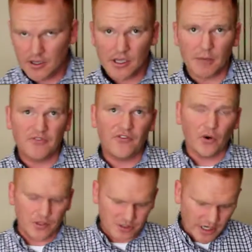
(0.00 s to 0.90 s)
coming
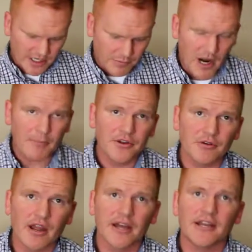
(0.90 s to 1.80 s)
forward, striking the primer of
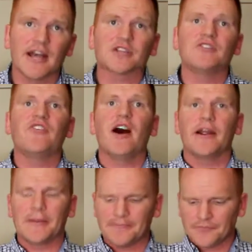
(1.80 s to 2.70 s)
the round, and actually
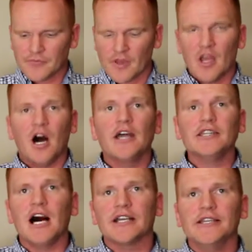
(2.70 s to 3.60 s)
firing.
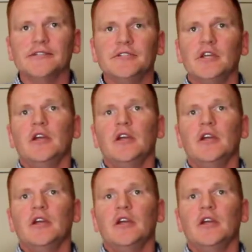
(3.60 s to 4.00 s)
Unlocking.